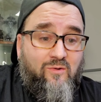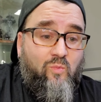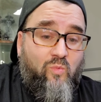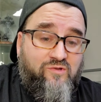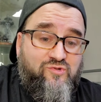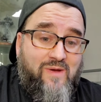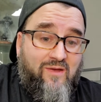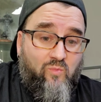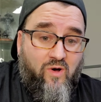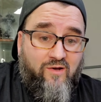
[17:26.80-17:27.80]
once you
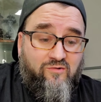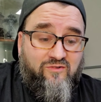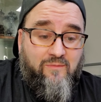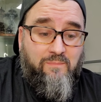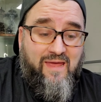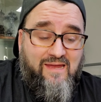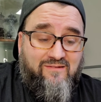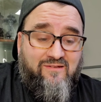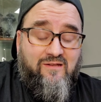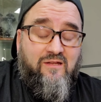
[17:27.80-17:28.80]
add water to the
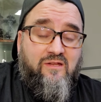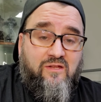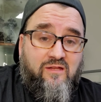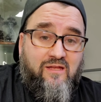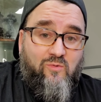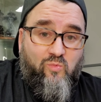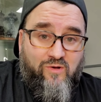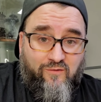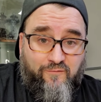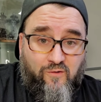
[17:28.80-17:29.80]
paint, it
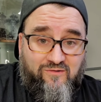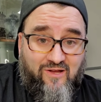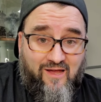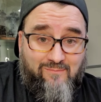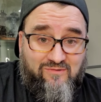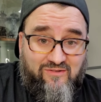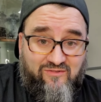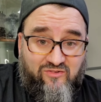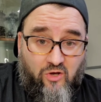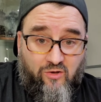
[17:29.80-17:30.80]
will for a time
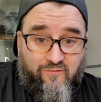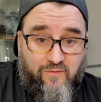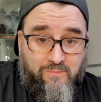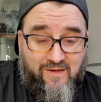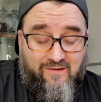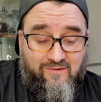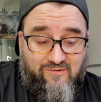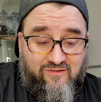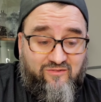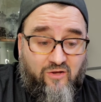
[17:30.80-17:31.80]
dissolve
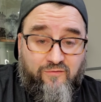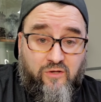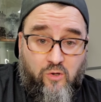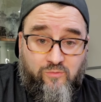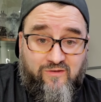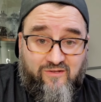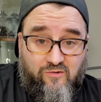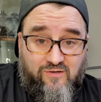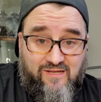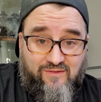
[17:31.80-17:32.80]
the coat that's
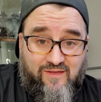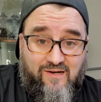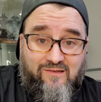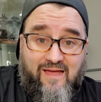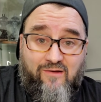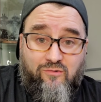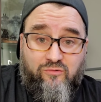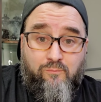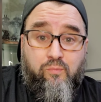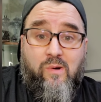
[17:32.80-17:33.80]
underneath and allow you to
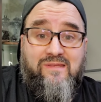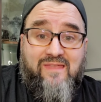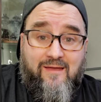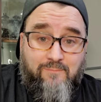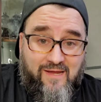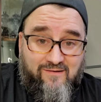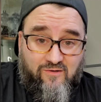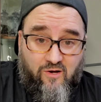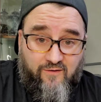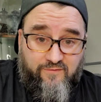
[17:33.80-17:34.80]
break that paint
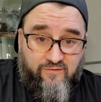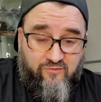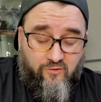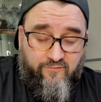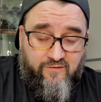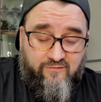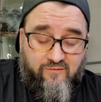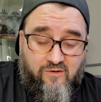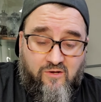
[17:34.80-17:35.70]
off the surface.